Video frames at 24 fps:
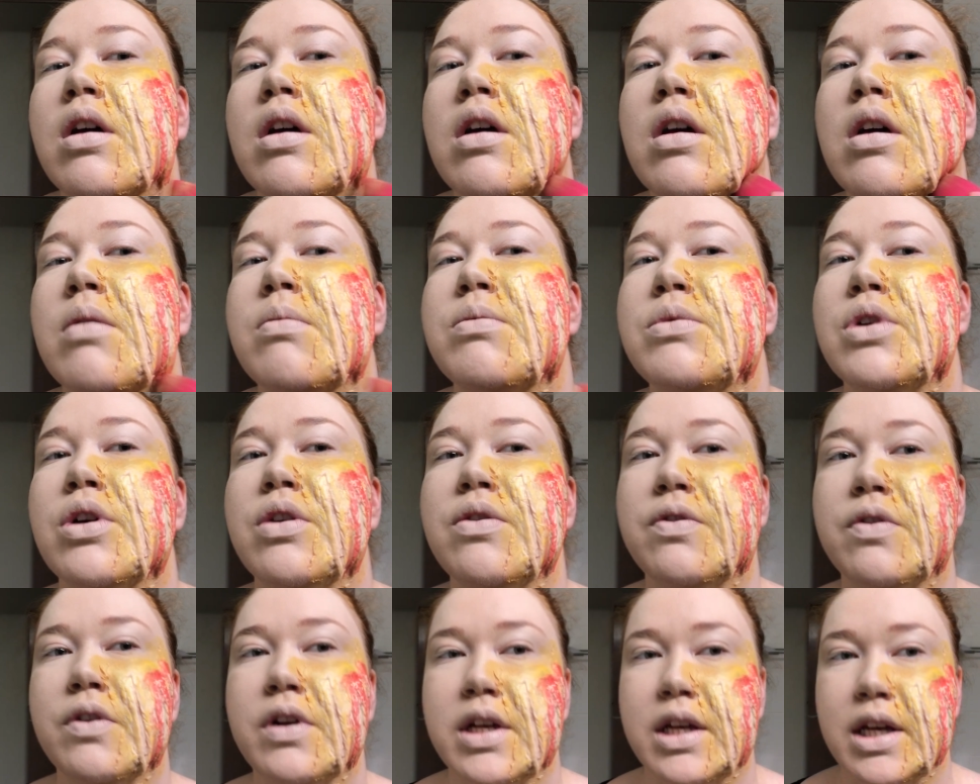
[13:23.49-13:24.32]

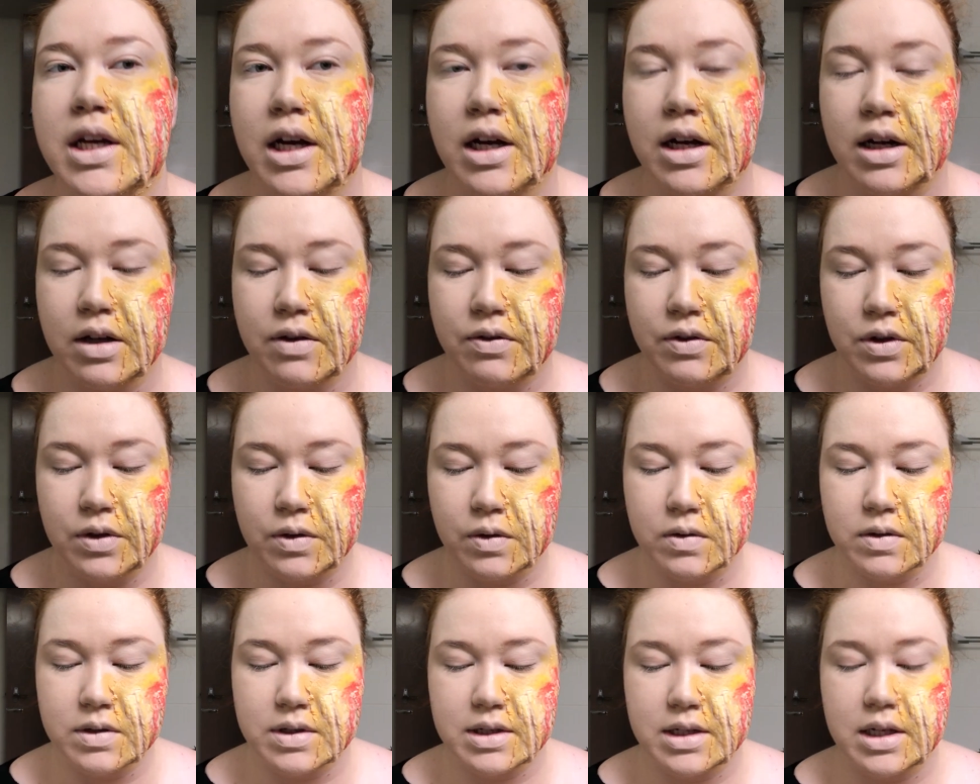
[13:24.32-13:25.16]
Don't freak out if you
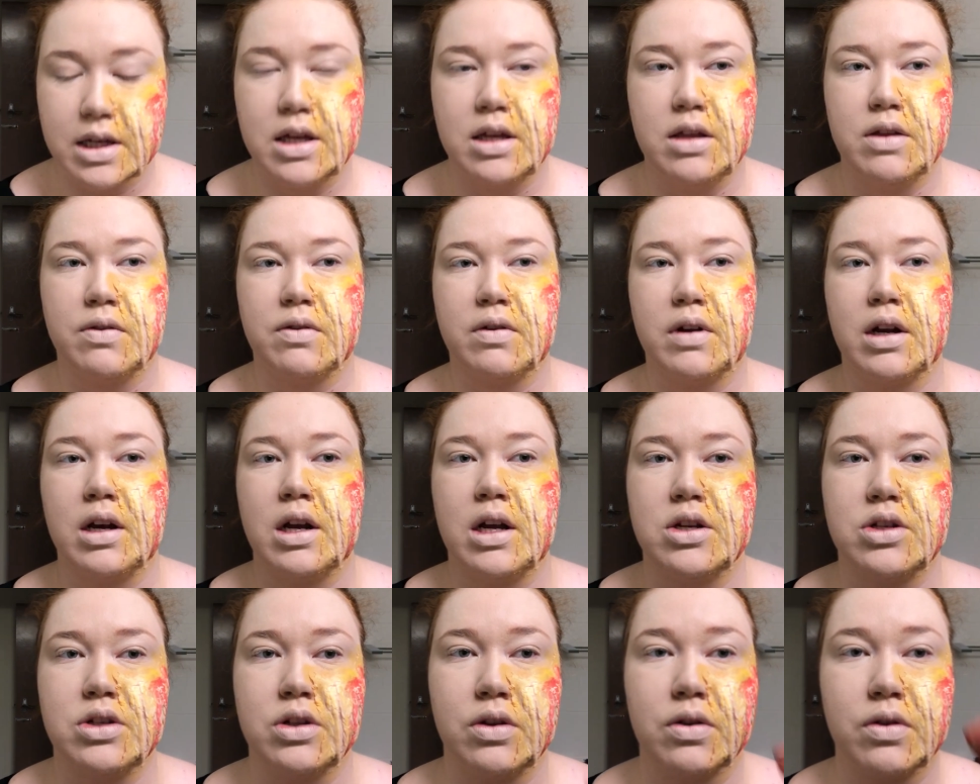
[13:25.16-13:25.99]
can see the
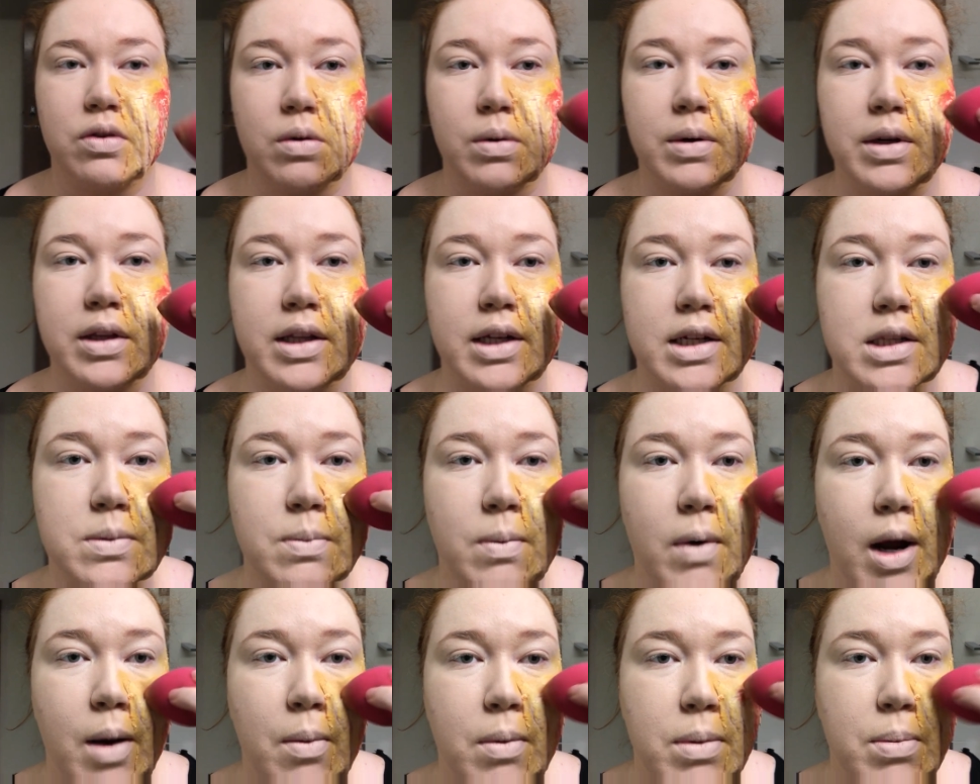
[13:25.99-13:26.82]
foundation through it.
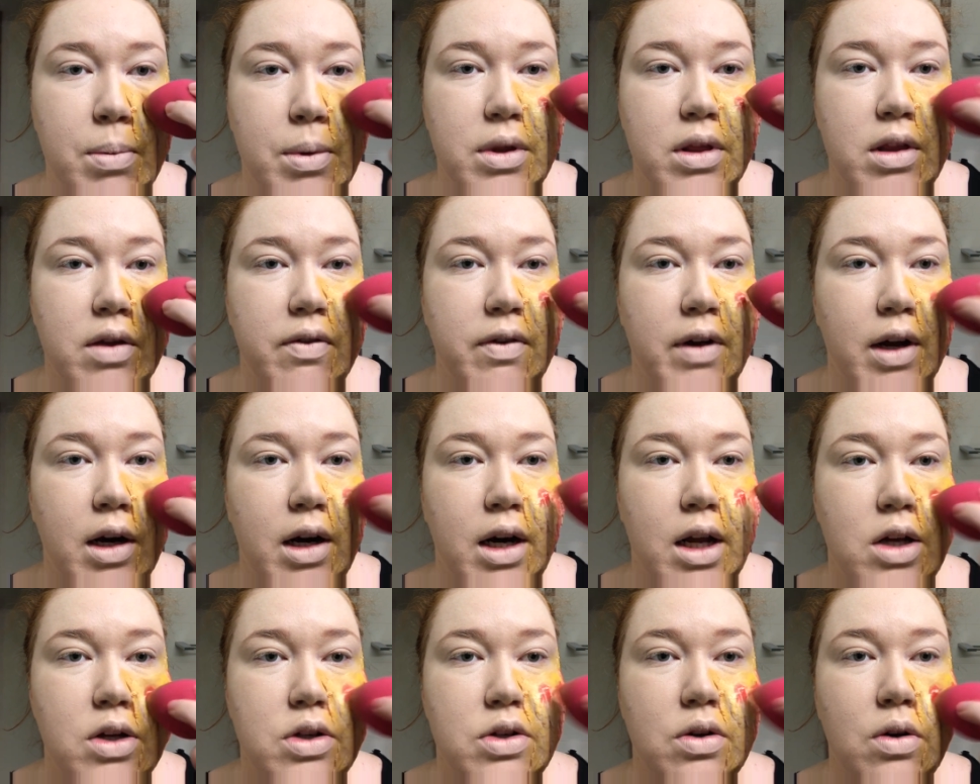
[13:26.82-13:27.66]
That's why we put the
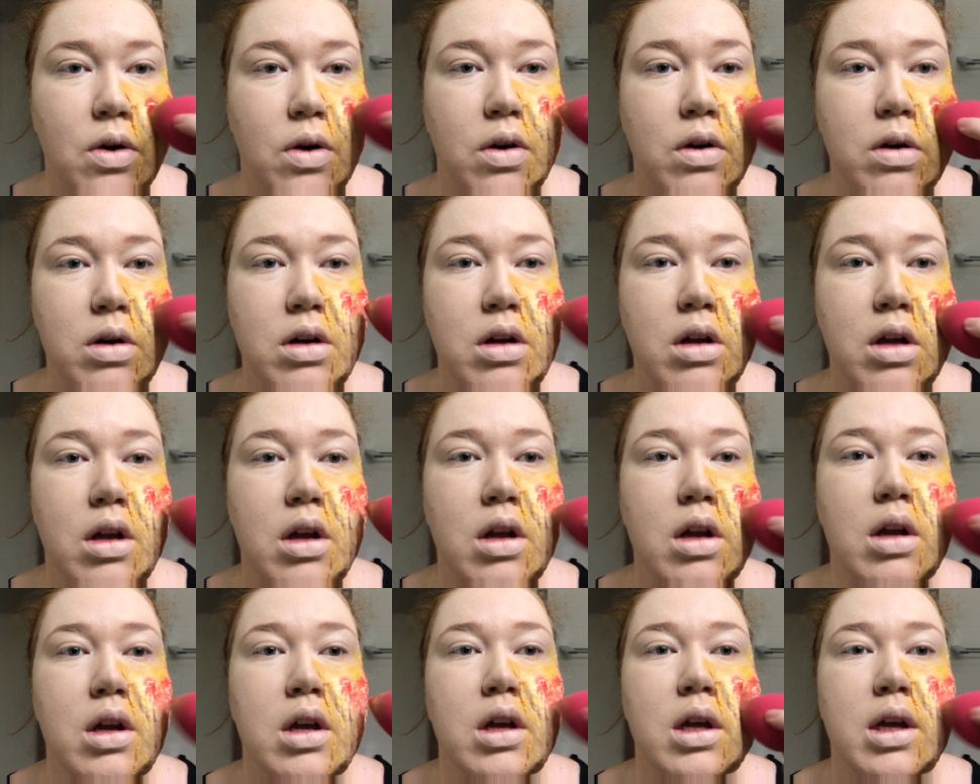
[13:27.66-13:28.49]
foundation on,
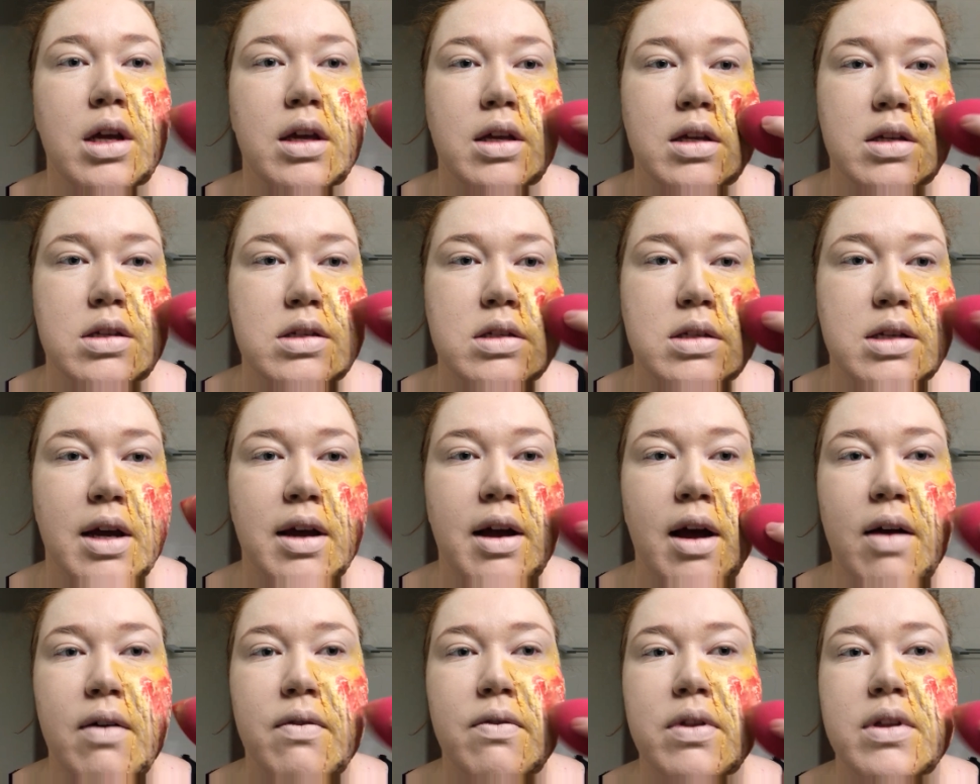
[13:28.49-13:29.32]
is to
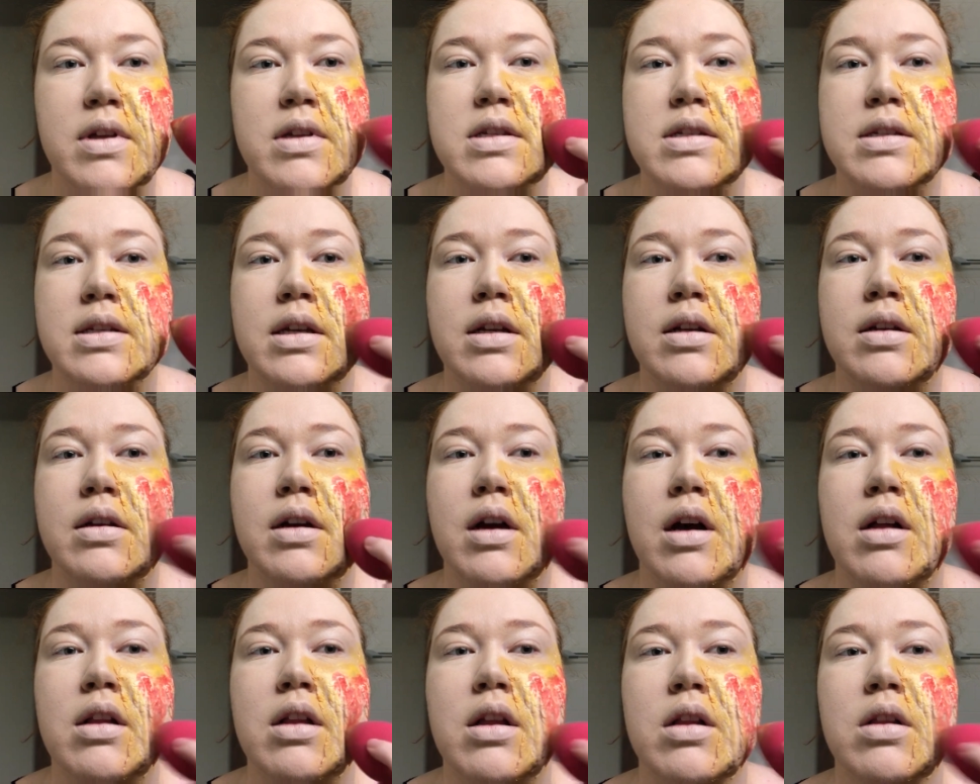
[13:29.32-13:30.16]
have the skin
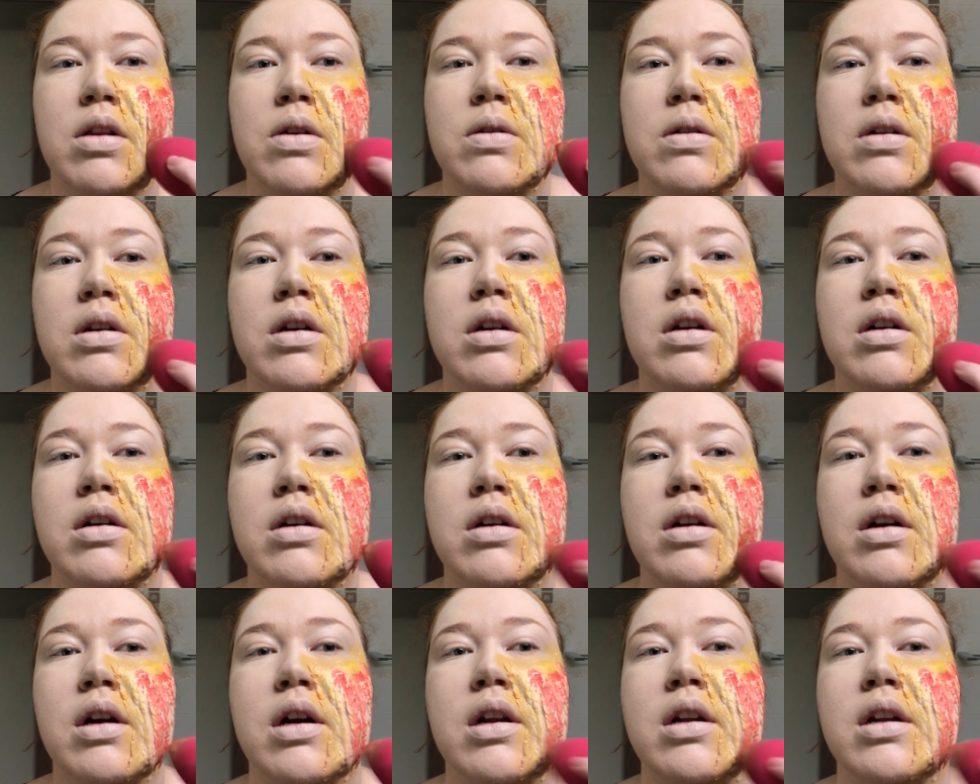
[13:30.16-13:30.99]
color look
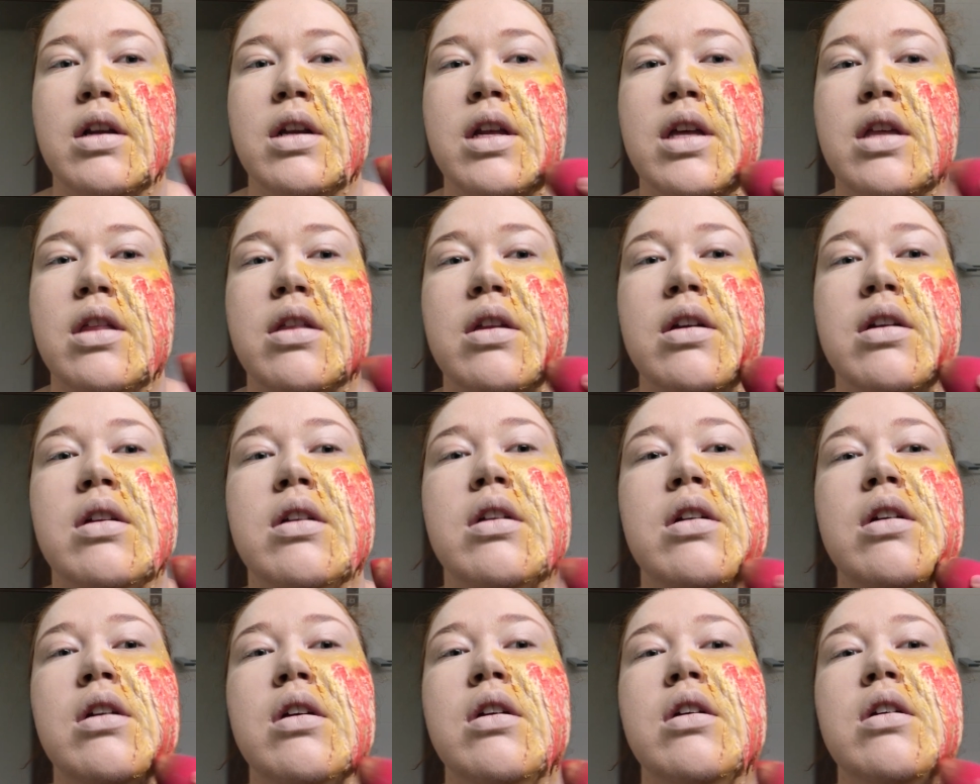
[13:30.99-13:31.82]
underneath
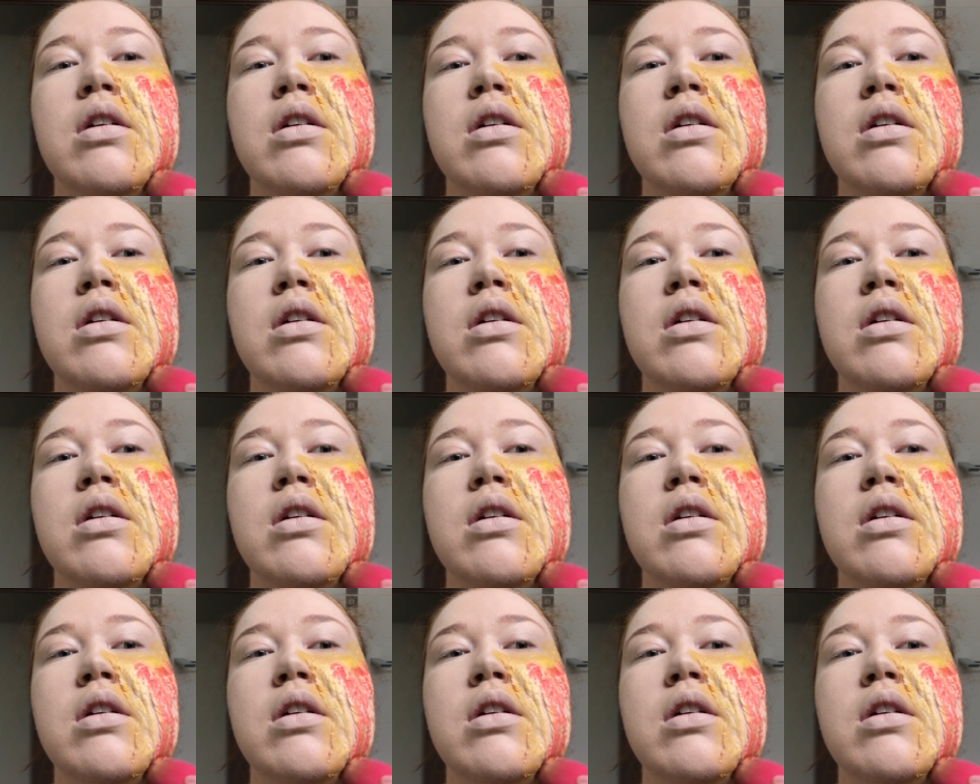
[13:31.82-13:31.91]
it,